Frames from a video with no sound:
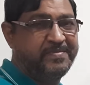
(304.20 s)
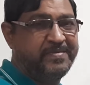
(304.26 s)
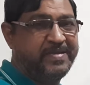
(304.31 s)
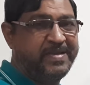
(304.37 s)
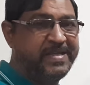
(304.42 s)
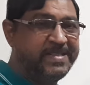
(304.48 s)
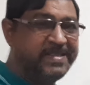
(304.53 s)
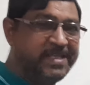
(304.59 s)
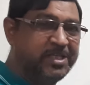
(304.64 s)

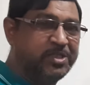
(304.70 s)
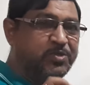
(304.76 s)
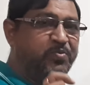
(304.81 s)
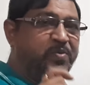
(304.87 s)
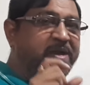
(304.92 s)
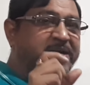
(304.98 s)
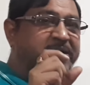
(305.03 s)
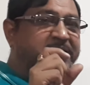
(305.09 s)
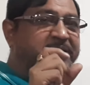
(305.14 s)
In this
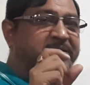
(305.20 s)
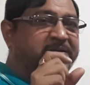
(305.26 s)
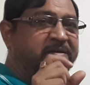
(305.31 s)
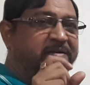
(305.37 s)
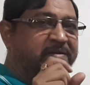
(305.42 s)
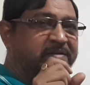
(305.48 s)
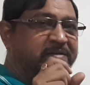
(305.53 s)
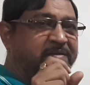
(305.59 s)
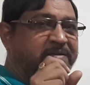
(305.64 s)
way,
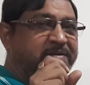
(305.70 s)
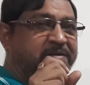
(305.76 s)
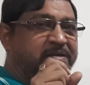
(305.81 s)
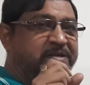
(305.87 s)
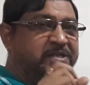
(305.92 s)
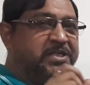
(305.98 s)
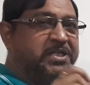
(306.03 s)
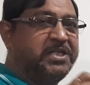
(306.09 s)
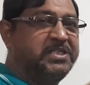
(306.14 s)

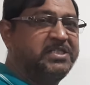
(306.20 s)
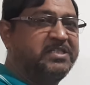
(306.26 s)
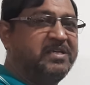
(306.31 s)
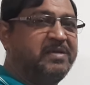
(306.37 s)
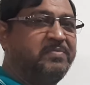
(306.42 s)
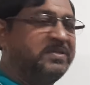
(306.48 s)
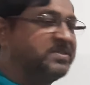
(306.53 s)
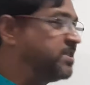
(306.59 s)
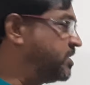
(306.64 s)

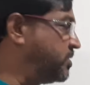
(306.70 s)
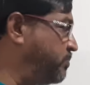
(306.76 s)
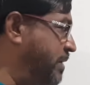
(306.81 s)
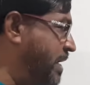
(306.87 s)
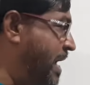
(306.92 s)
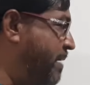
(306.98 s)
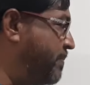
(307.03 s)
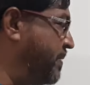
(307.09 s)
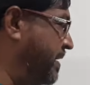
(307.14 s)
TGMS is
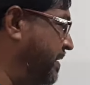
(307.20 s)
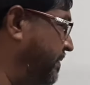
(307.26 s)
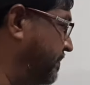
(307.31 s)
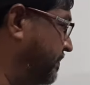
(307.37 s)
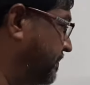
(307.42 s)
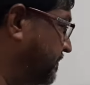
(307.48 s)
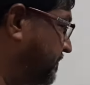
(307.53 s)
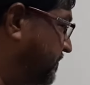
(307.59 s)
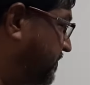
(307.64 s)
behaving.
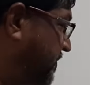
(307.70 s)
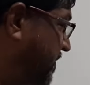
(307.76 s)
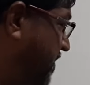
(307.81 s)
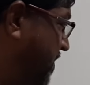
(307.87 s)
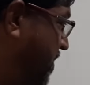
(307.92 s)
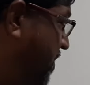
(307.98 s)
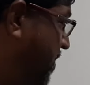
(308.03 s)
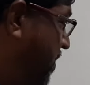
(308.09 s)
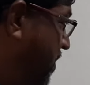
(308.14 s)

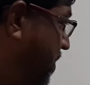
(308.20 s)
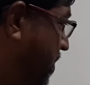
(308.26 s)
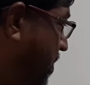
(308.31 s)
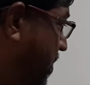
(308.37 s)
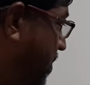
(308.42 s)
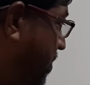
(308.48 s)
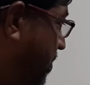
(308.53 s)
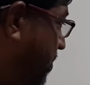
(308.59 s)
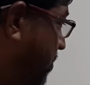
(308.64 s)

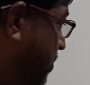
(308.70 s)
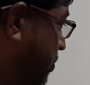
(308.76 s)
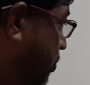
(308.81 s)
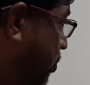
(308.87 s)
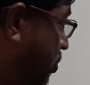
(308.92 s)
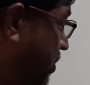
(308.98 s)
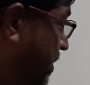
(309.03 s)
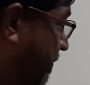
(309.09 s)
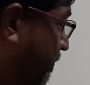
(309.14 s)

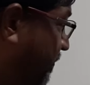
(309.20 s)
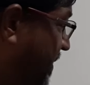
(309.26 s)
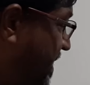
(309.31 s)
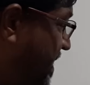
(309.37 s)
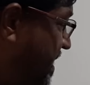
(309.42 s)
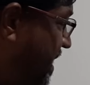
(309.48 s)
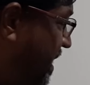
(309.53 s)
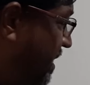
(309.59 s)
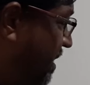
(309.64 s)
So the
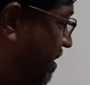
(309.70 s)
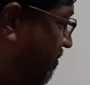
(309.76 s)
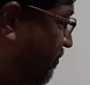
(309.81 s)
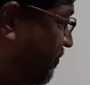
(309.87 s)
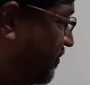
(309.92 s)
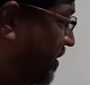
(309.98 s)
period of